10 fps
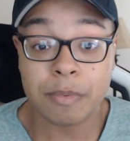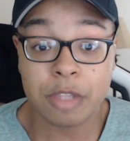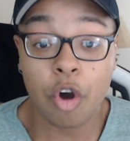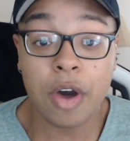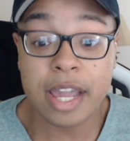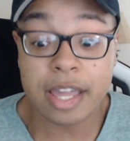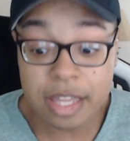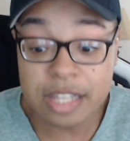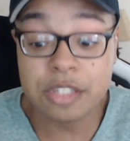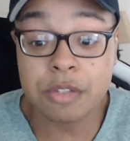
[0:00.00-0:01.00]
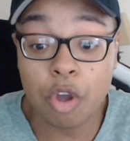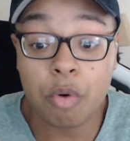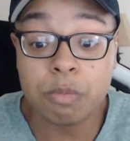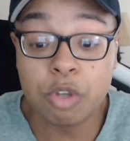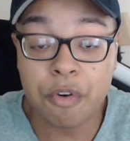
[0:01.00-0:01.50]
you know, like, his, you
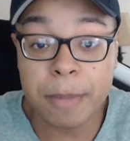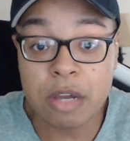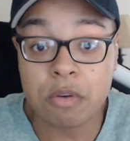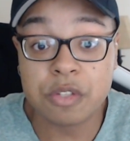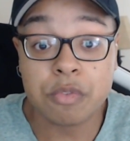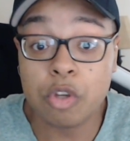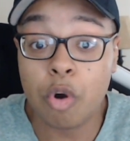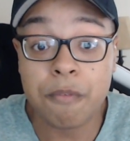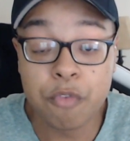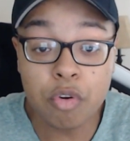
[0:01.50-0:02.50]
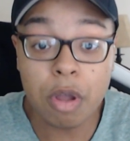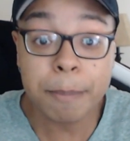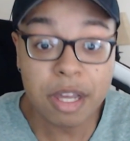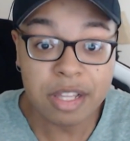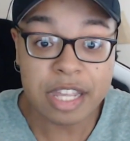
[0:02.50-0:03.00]
know, Doflamingo's, you know, fruit
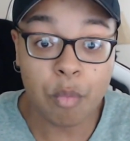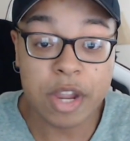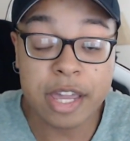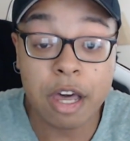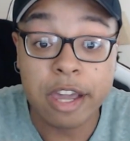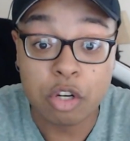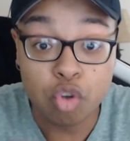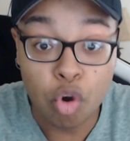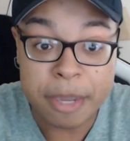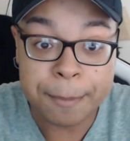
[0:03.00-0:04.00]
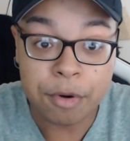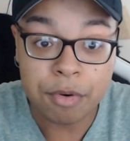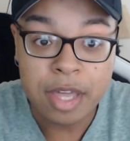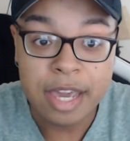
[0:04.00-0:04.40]
ability, where he can, like, control people.